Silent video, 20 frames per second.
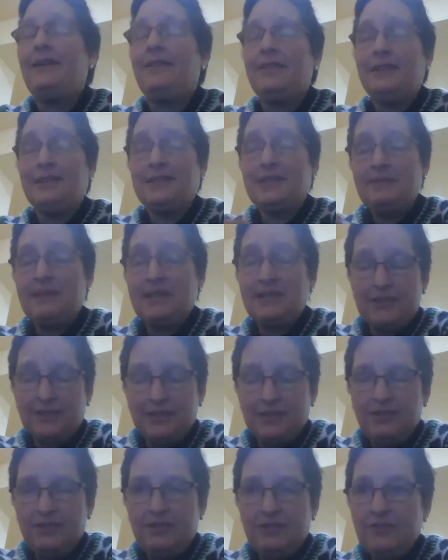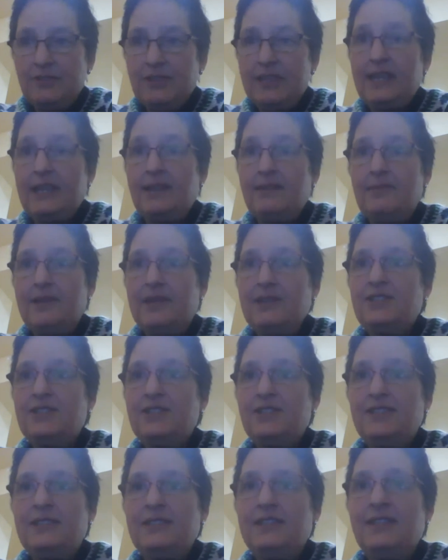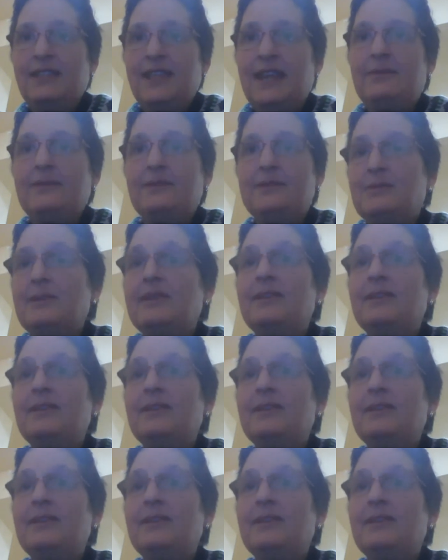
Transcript: The special issue that I mentioned, that was